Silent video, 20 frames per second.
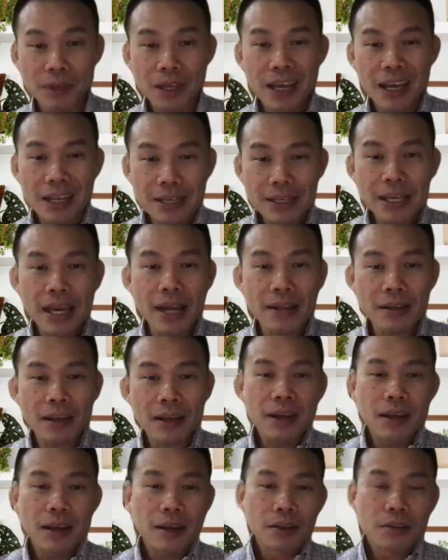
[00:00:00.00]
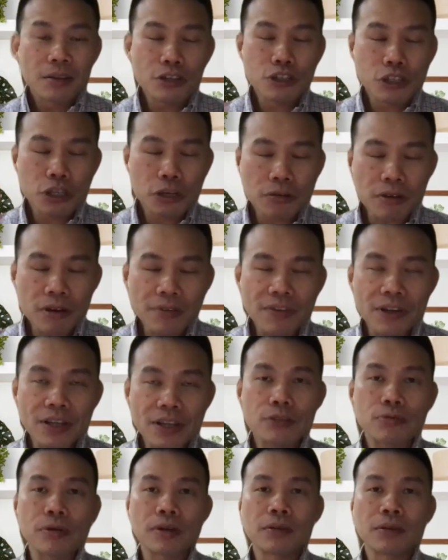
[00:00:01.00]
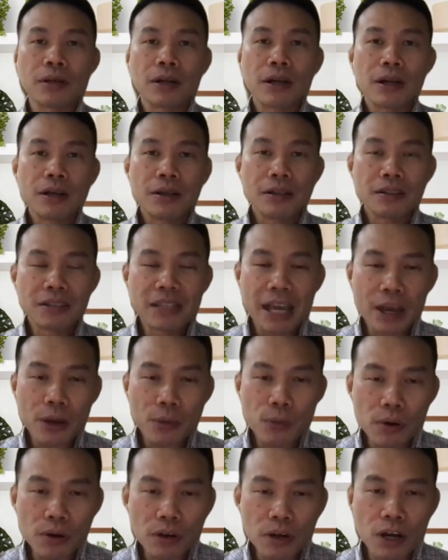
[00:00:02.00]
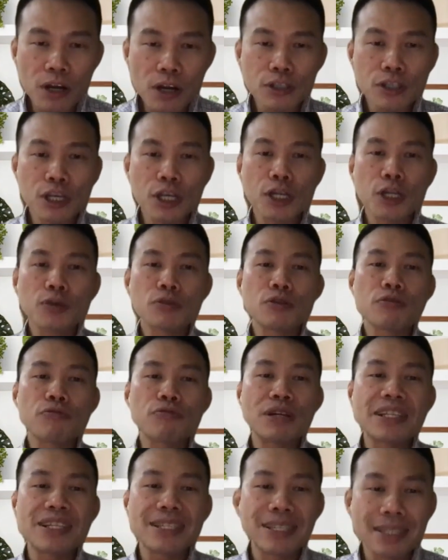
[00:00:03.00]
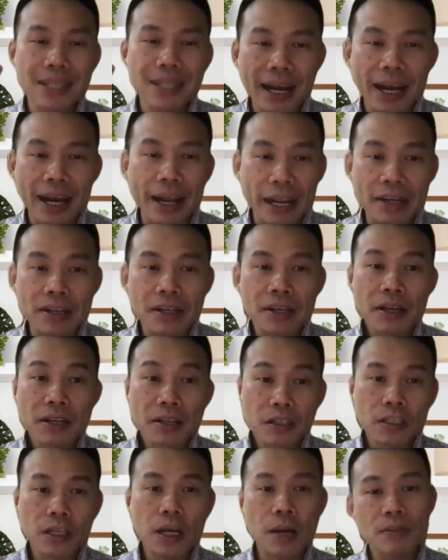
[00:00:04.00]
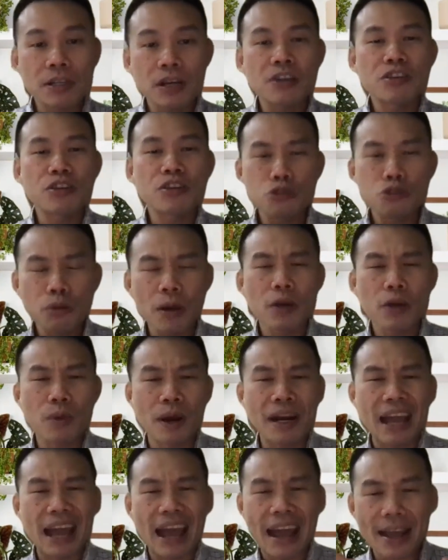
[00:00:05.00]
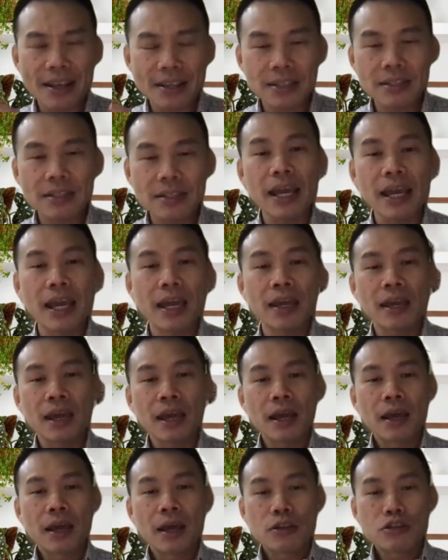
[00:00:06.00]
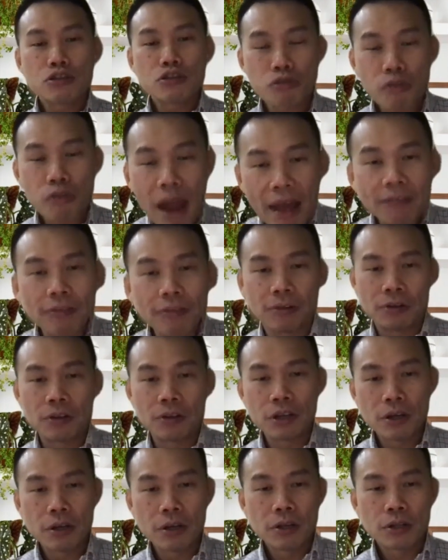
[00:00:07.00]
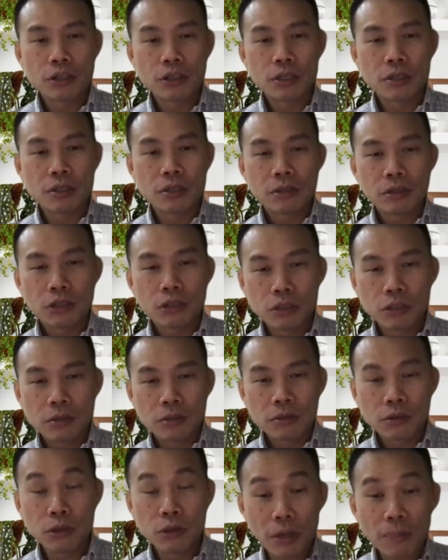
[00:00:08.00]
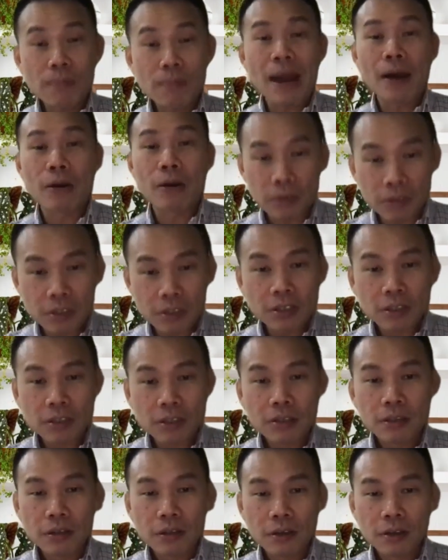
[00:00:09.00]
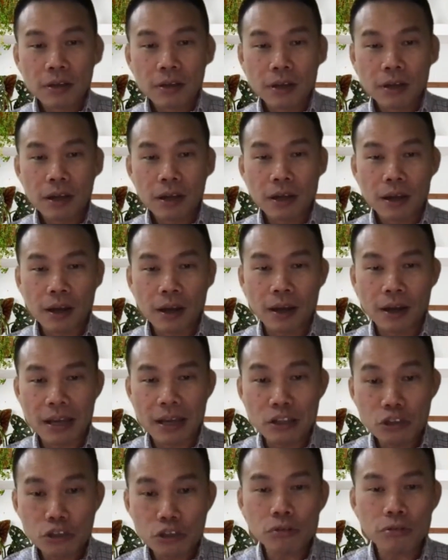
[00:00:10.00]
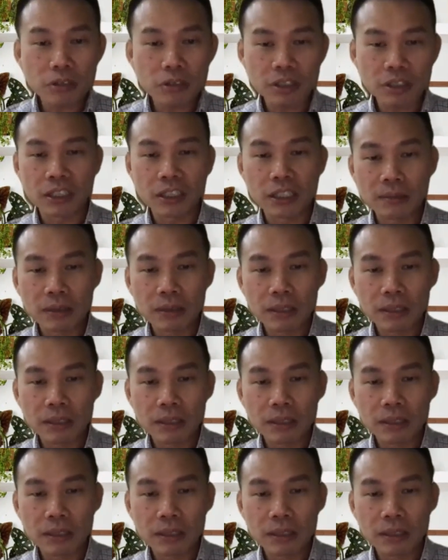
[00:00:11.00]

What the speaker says: Yet the children of Israel, they will continue to recite Psalms 121 as they travel to the mount in Jerusalem.